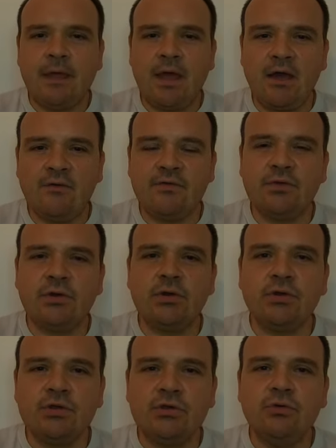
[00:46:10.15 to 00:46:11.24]
After
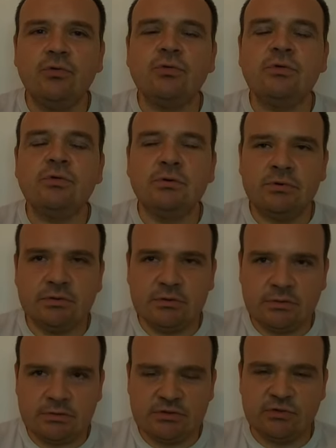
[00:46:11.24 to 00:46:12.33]
you
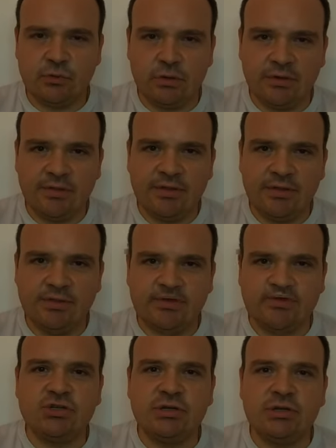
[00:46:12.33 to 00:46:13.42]
stall the
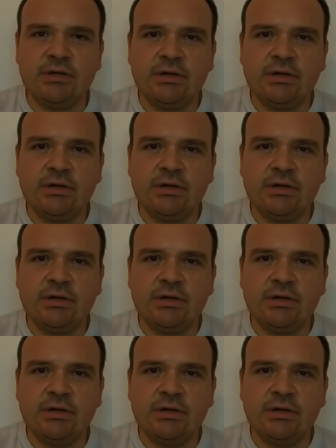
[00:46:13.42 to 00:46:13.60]
engine,